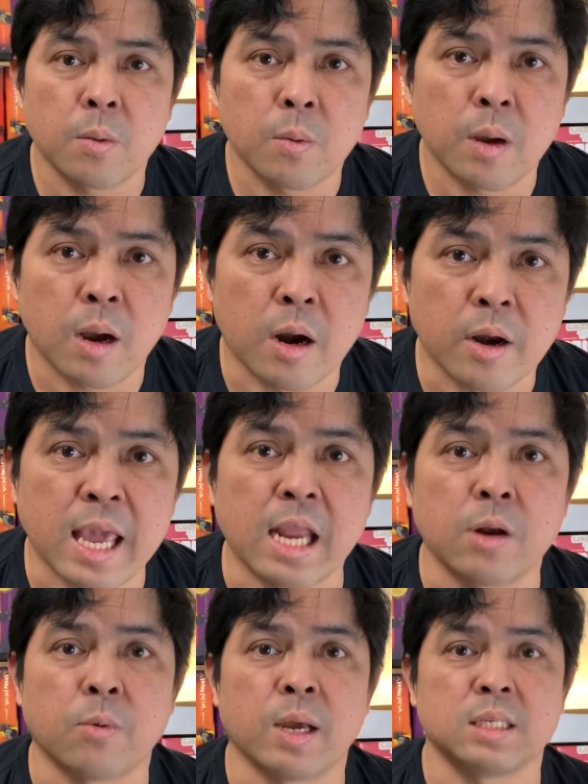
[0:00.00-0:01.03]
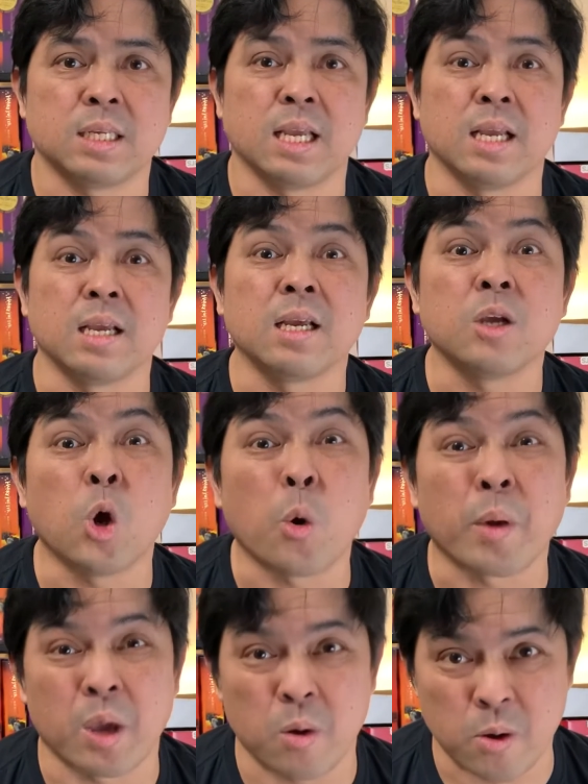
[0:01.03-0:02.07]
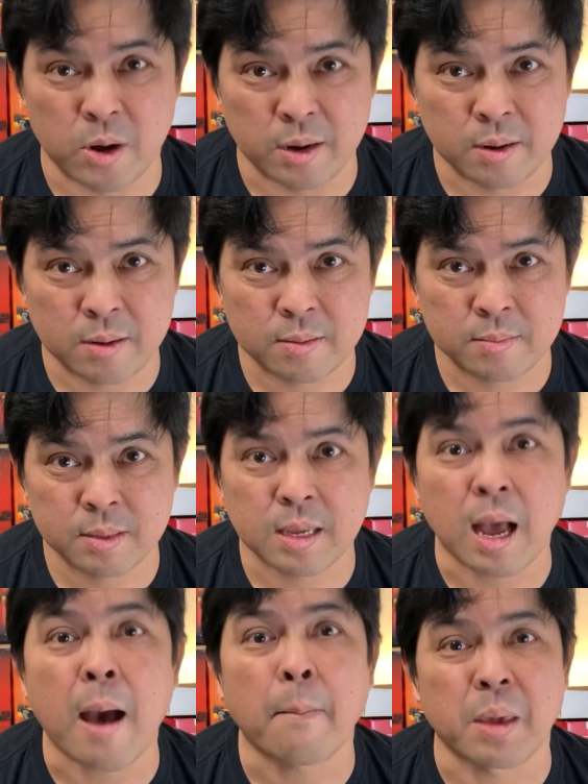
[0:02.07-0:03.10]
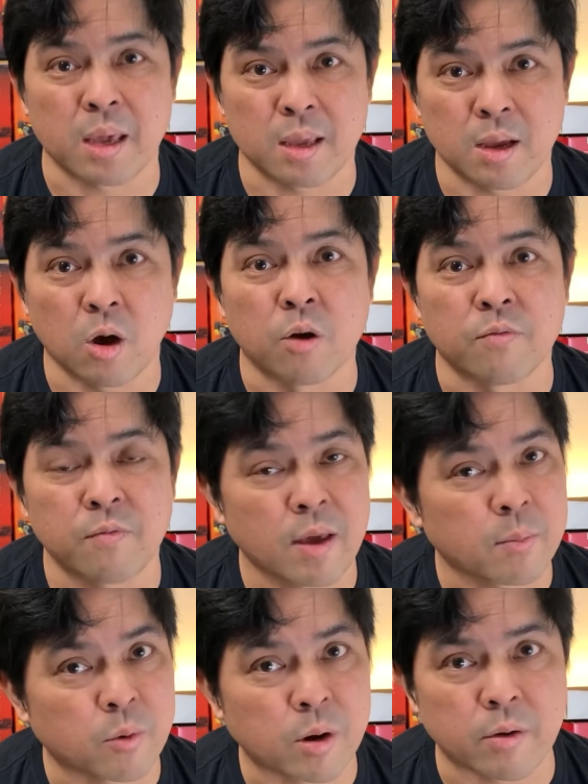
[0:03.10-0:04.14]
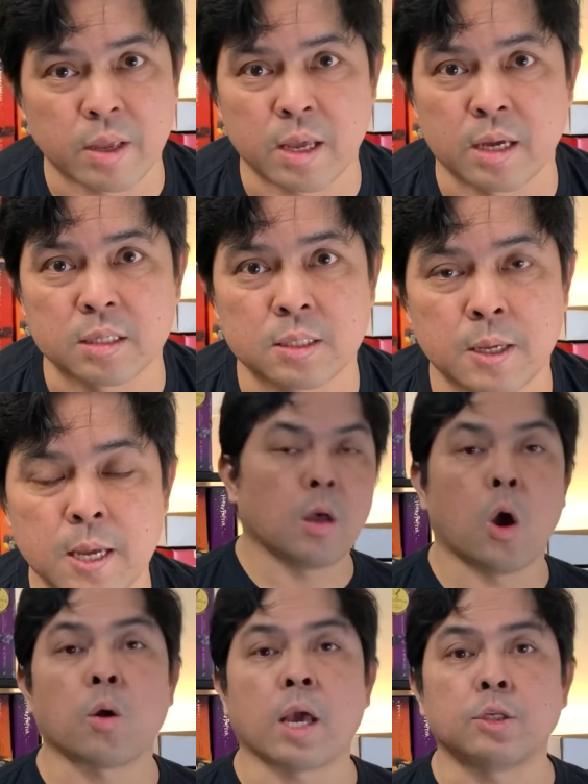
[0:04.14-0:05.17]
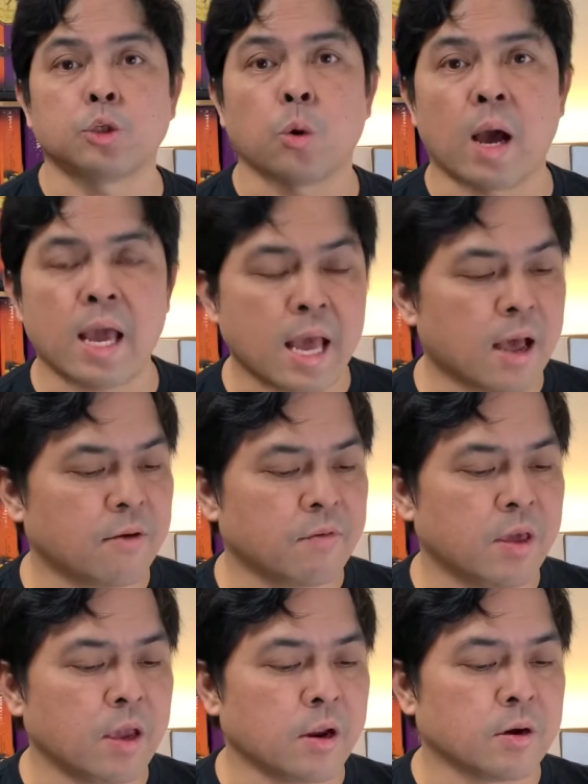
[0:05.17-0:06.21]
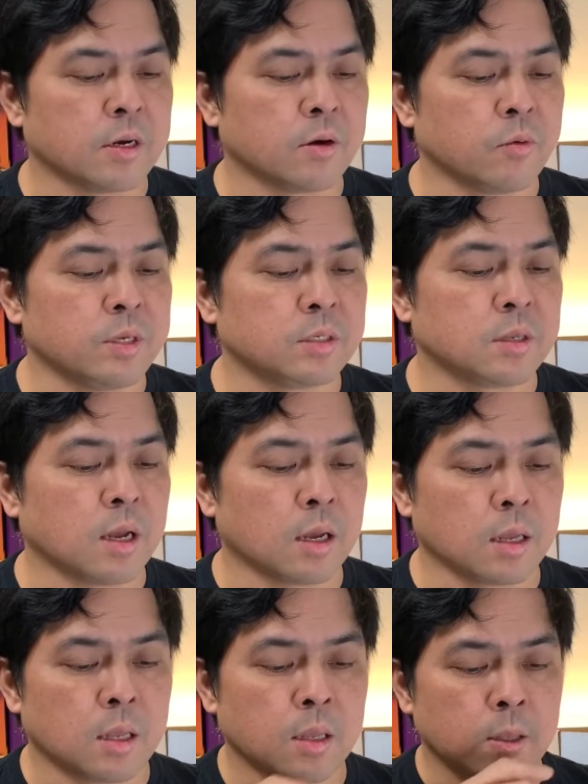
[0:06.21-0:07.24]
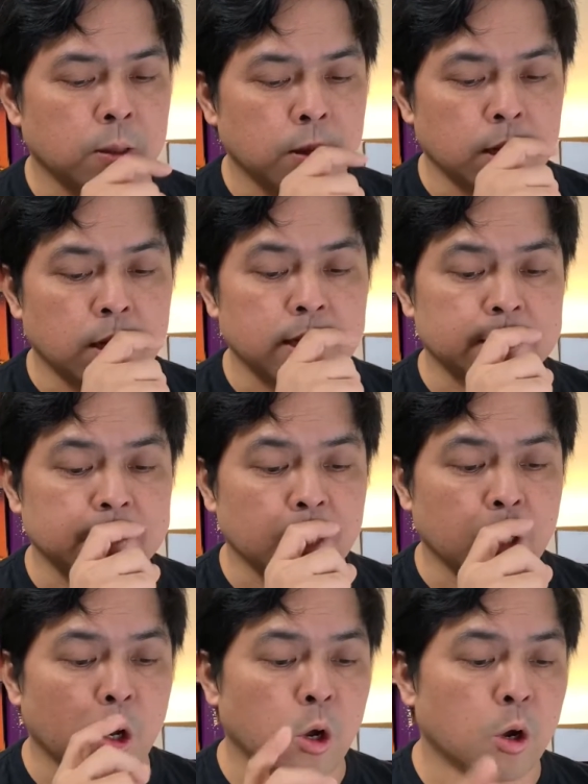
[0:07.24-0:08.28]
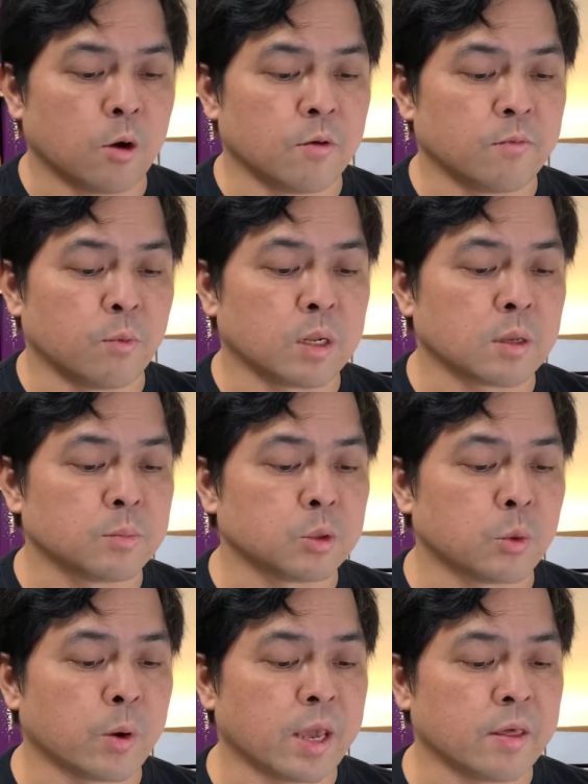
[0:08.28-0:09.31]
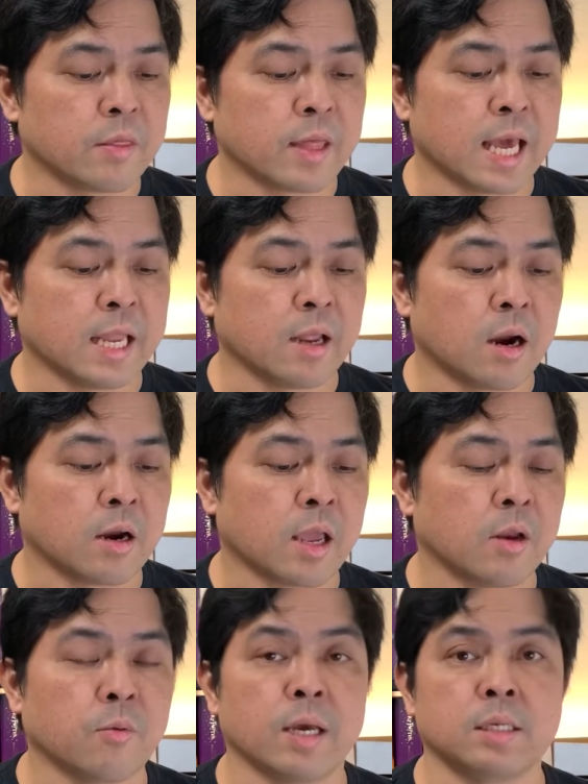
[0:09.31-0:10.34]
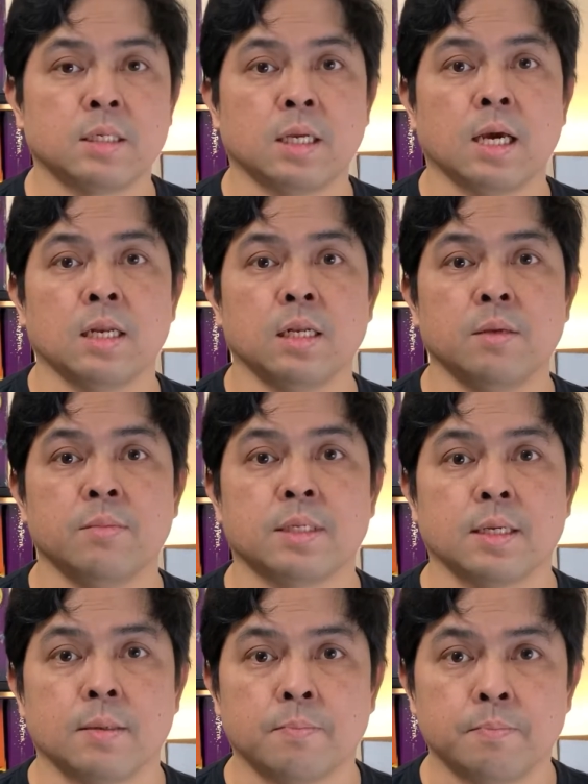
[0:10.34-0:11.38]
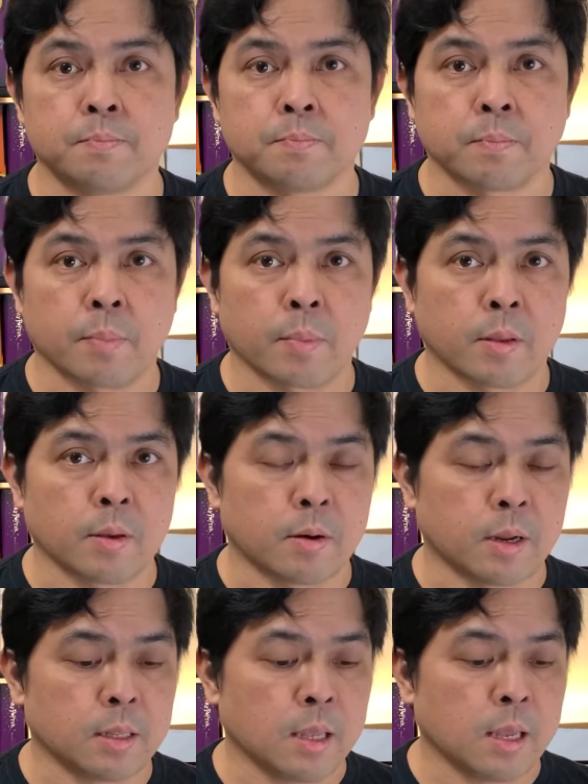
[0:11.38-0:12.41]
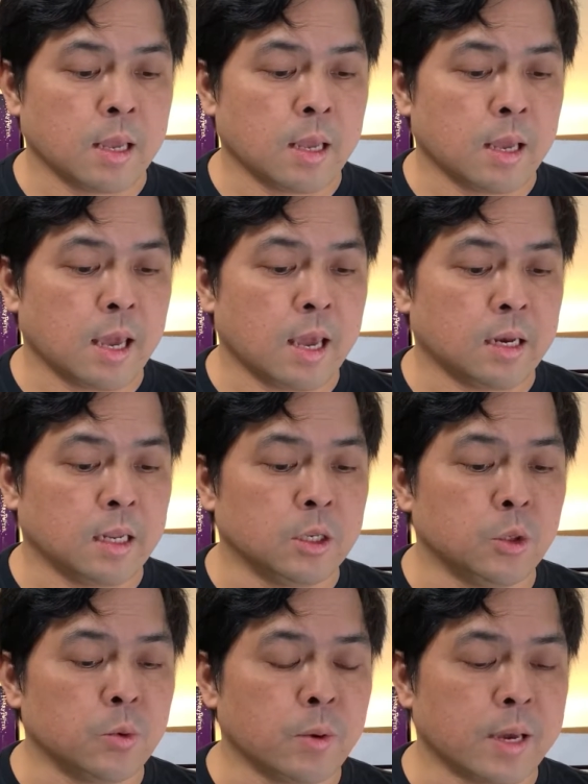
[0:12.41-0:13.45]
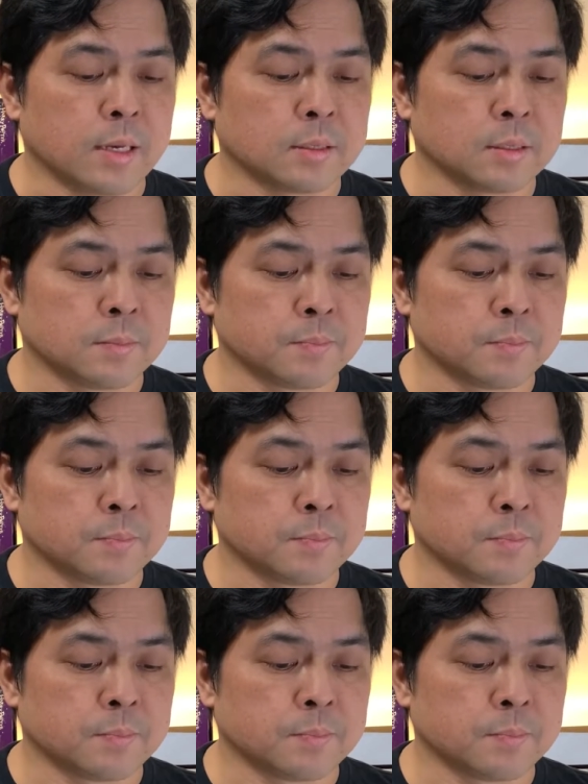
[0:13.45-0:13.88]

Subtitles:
Arcane Rising going on, coming on February, guys. Okay, so I have here the restock list of Welcome to Wraith and Arcane Rising Unlimited. All right, and in US,